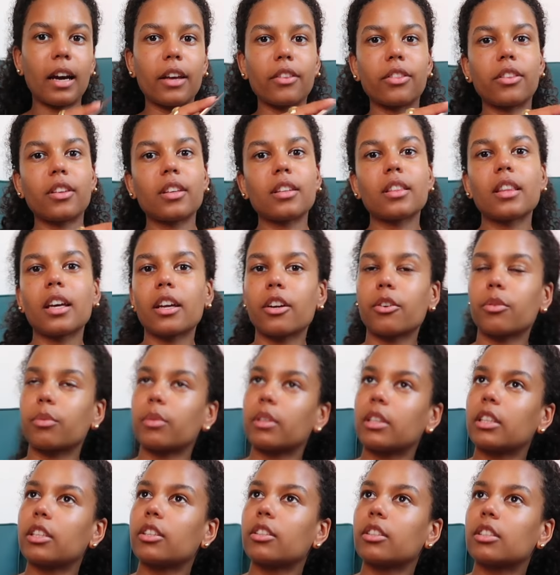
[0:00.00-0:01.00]
I think that a
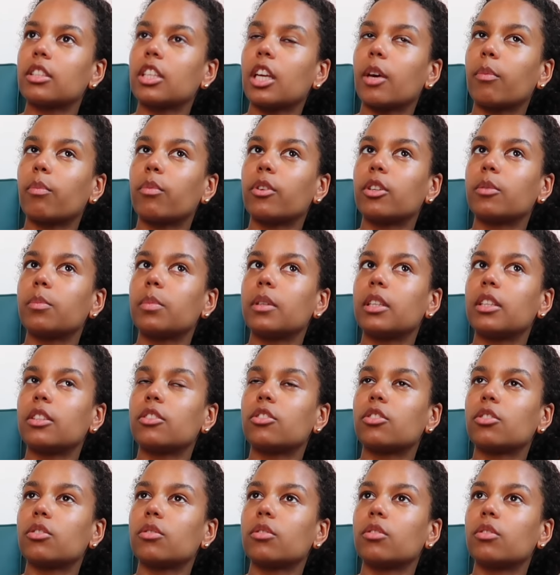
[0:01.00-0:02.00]
really good tip would be
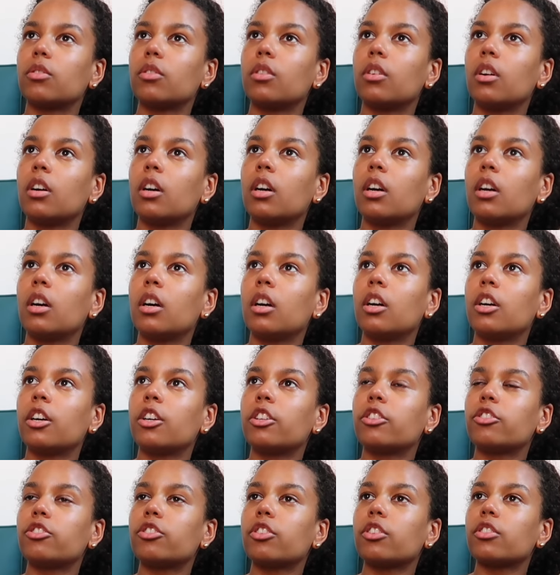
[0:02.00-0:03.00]
to
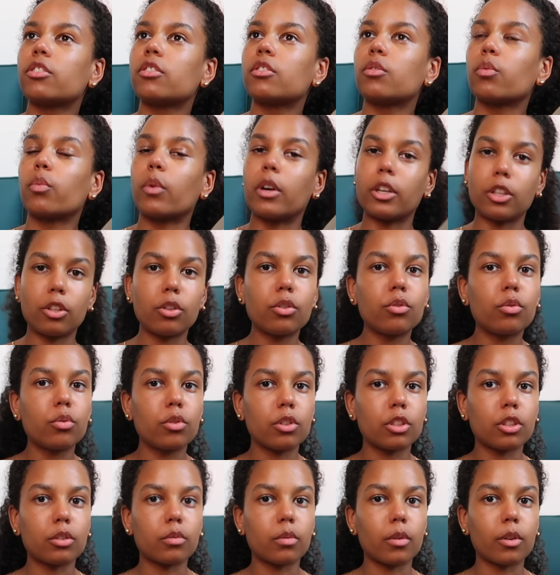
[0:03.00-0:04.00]
just, when you do
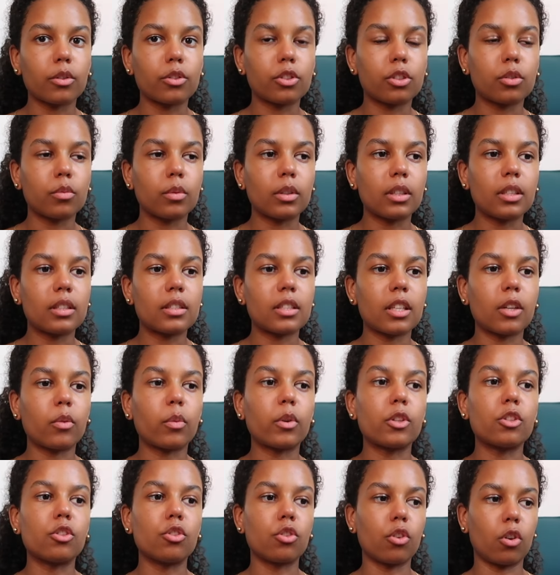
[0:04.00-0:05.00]
your groceries and
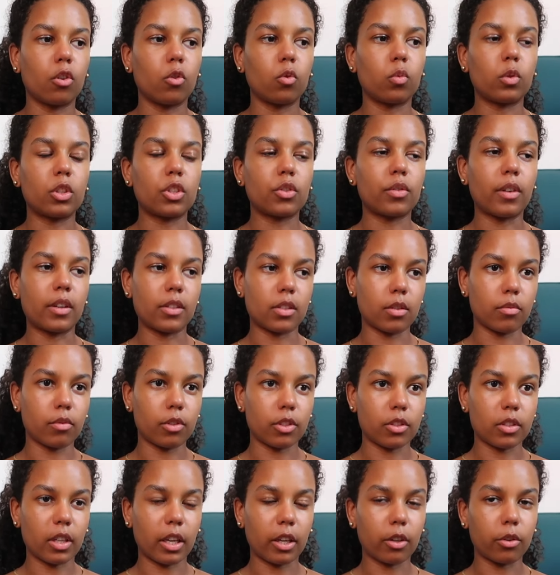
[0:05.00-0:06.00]
when you know in which phase of
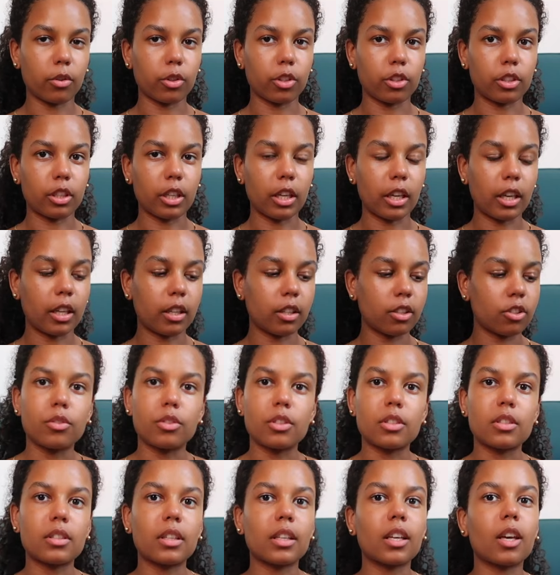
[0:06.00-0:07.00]
your cycle you're in, to
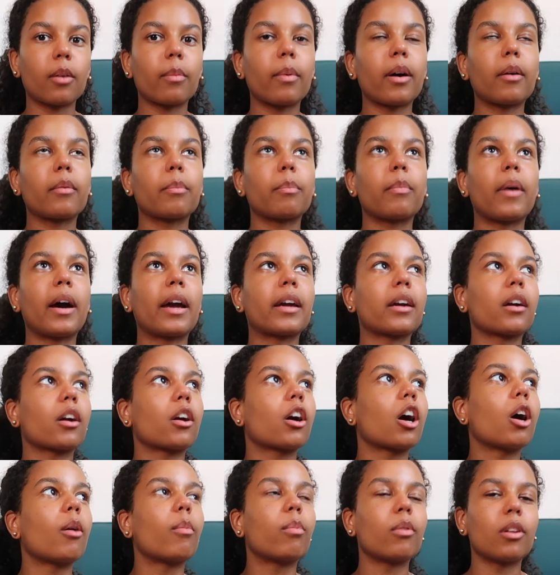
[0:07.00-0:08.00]
just think about buying a
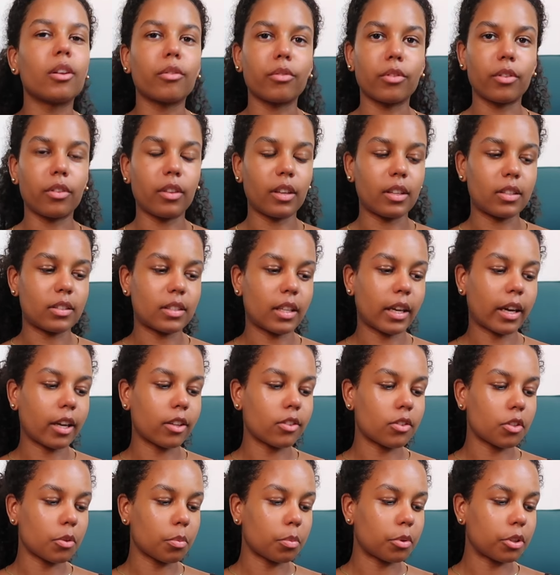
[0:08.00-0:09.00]
couple of things that
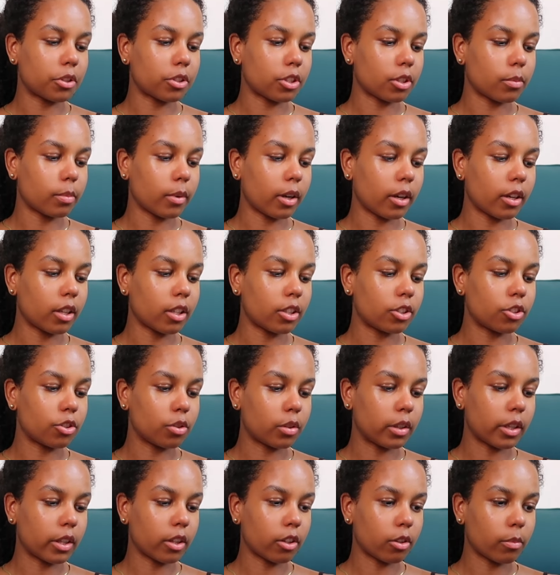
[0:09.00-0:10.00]
can support your body
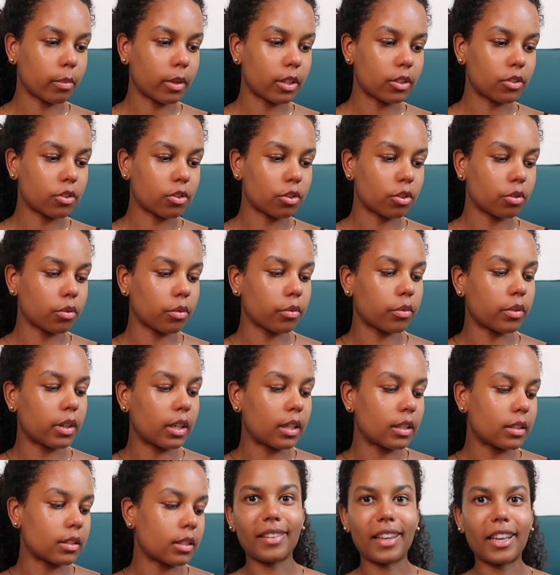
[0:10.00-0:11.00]
during your menstrual
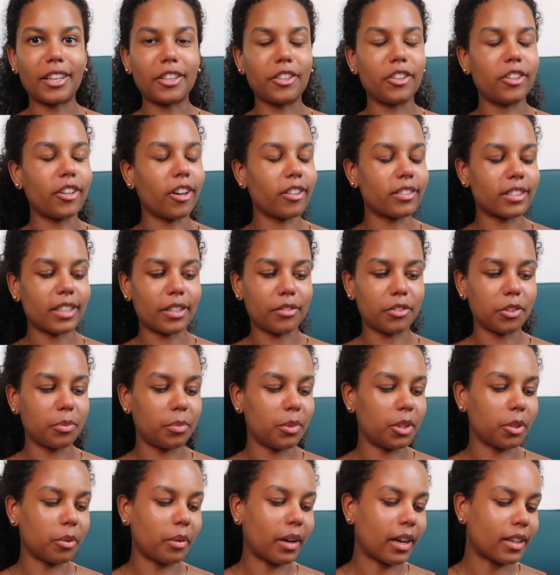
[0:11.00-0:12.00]
phase. And not every
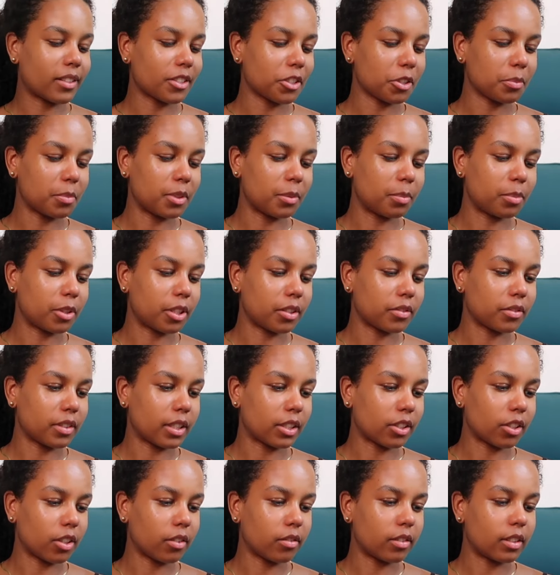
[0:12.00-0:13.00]
meal has to be
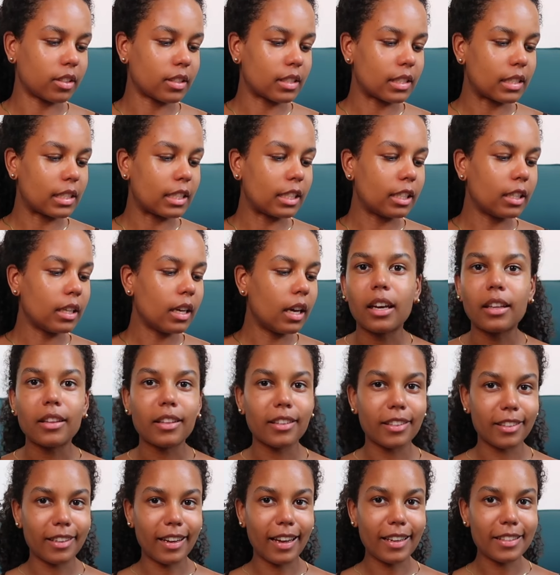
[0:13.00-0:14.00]
perfect, obviously. And
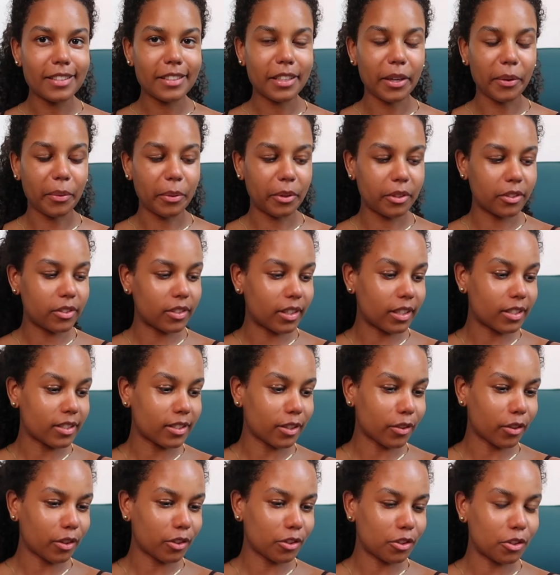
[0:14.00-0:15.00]
then the last thing I want to say has
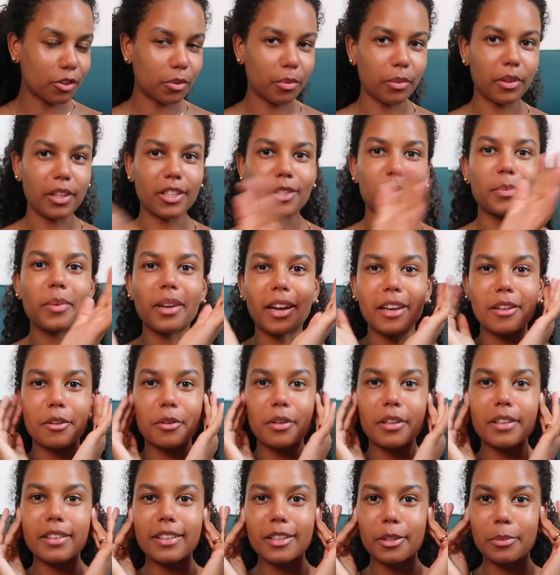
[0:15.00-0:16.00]
nothing to do with this, but I
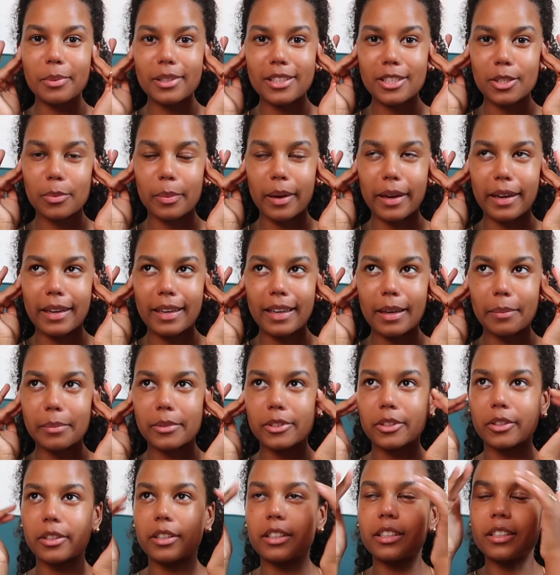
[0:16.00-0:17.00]
look a little bit sweaty. I'm
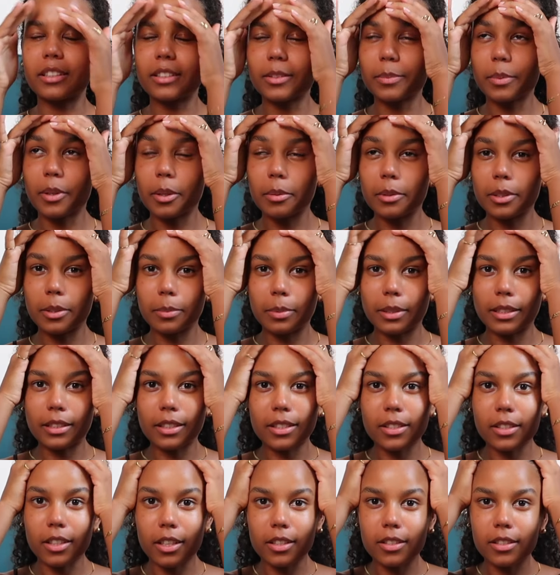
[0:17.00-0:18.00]
sorry, it's probably a bit
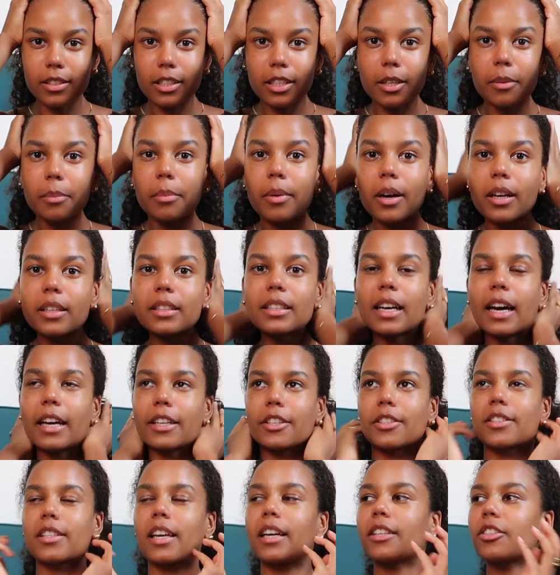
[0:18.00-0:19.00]
disgusting, but I
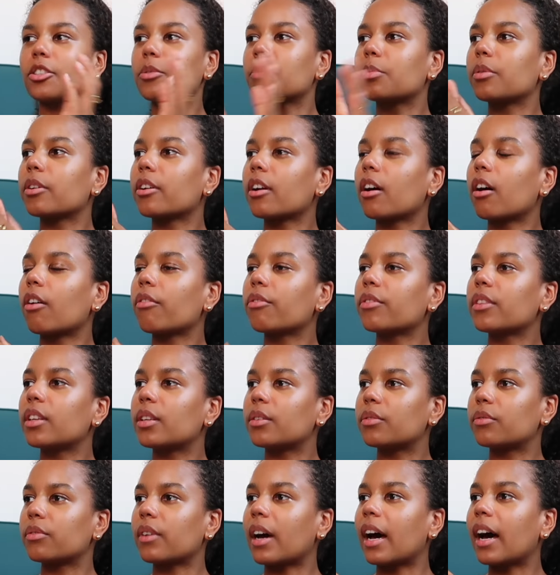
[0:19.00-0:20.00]
just had to put off the
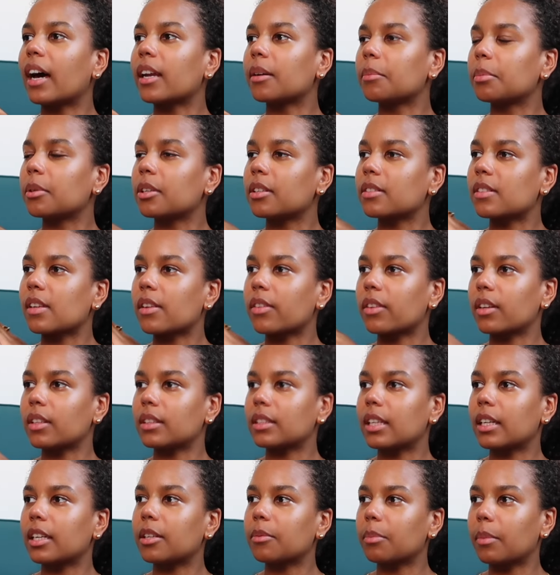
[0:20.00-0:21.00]
fan because I
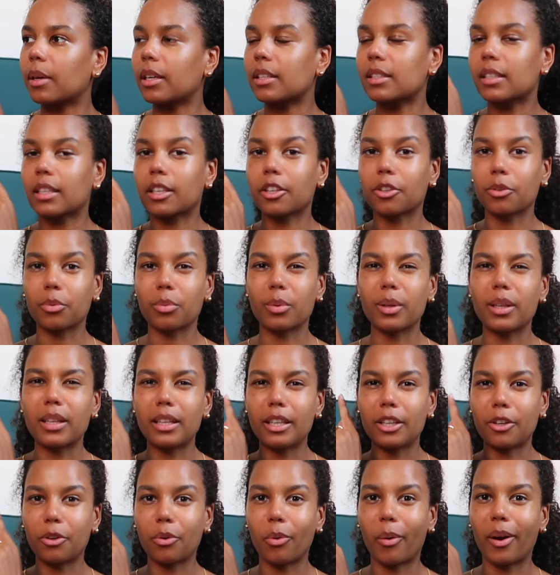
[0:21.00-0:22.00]
think that it makes like a
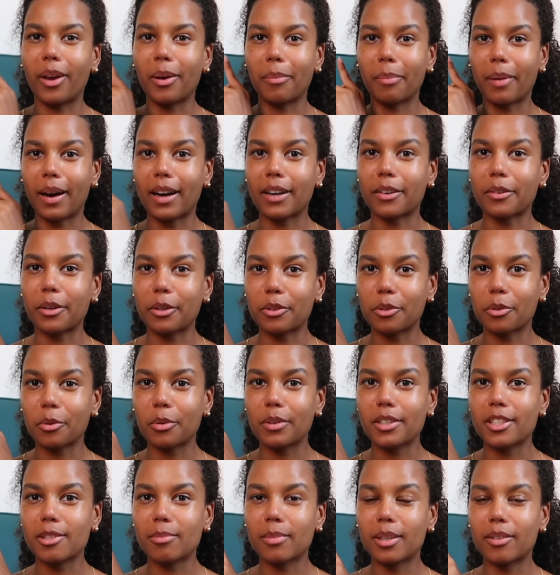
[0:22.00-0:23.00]
really annoying background
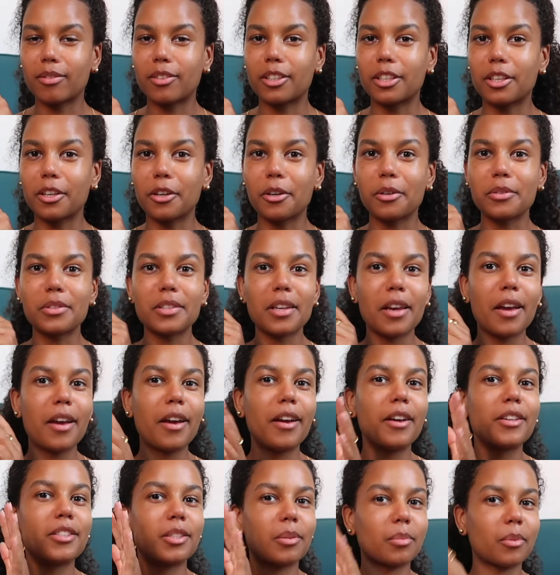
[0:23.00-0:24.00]
noise in my videos.
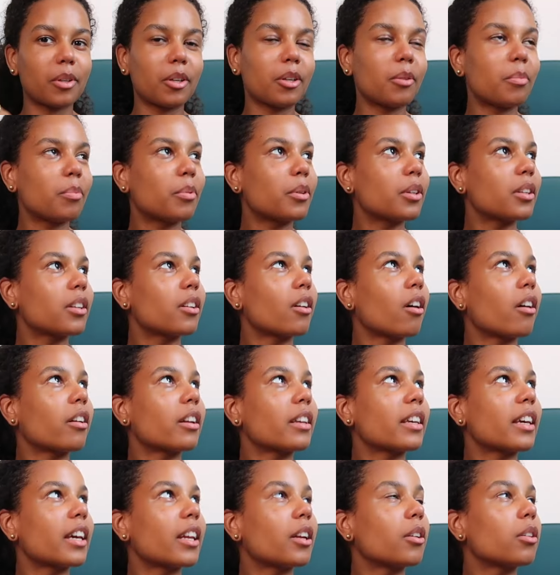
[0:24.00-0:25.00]
So I'm gonna put it on
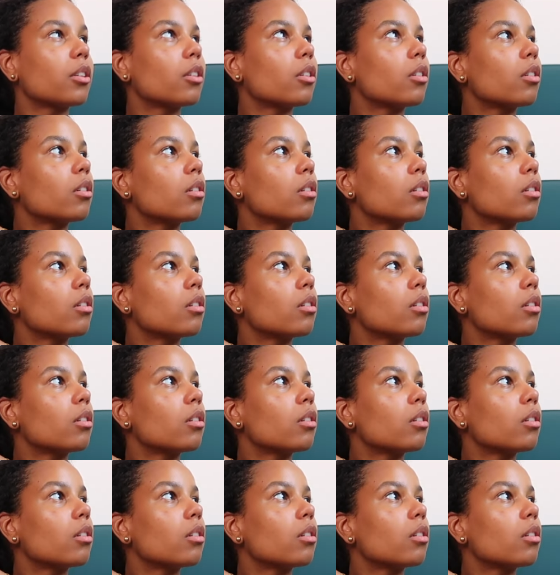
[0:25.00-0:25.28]
again.